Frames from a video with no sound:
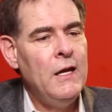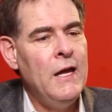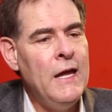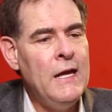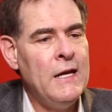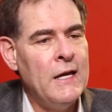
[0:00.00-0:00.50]

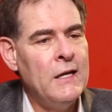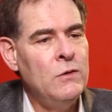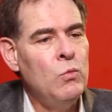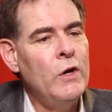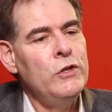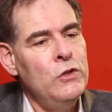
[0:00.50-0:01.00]

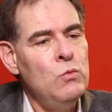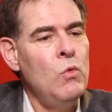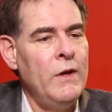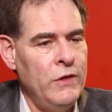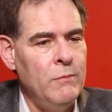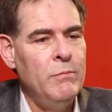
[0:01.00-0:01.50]
and what you
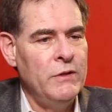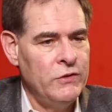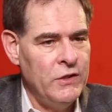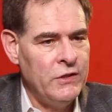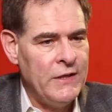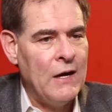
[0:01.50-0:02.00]
want the
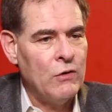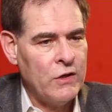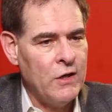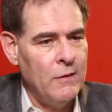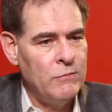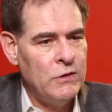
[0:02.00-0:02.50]
business
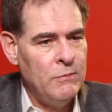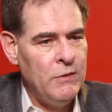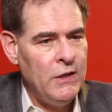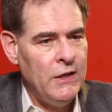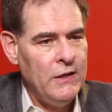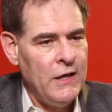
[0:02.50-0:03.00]
outcome to
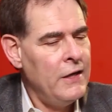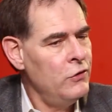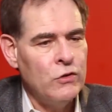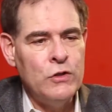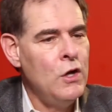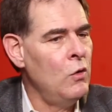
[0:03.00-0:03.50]
be. And
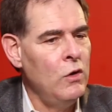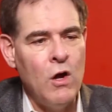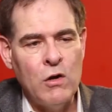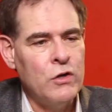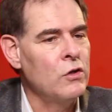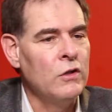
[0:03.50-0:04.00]
you're no
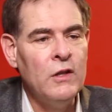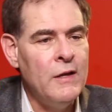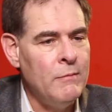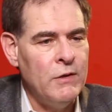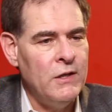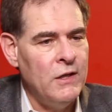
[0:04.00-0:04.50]
longer
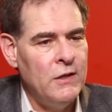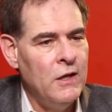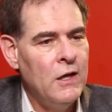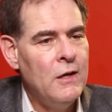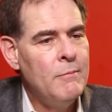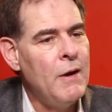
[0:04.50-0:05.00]
limited
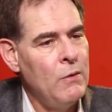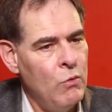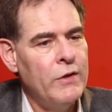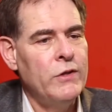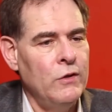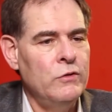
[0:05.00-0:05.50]
by
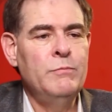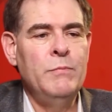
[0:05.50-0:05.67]
what those